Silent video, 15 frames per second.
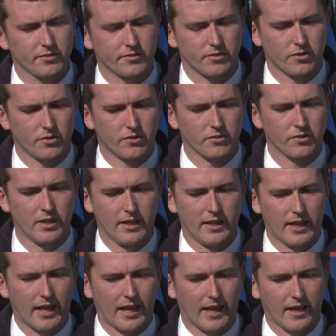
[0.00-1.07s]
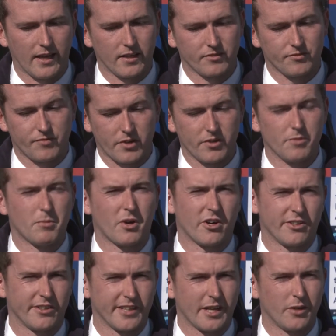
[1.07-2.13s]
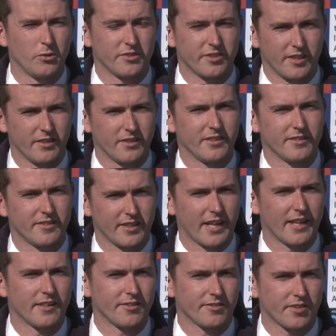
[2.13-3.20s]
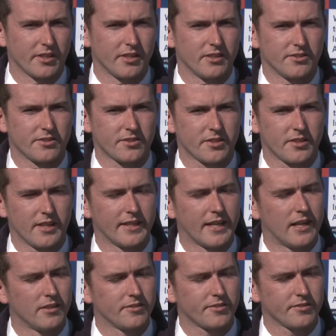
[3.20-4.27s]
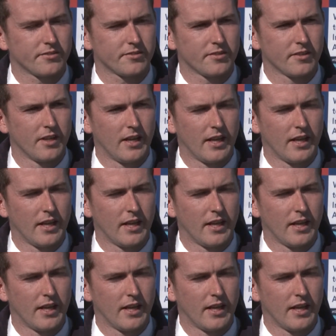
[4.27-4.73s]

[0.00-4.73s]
So it's very important now to get a silage analysis,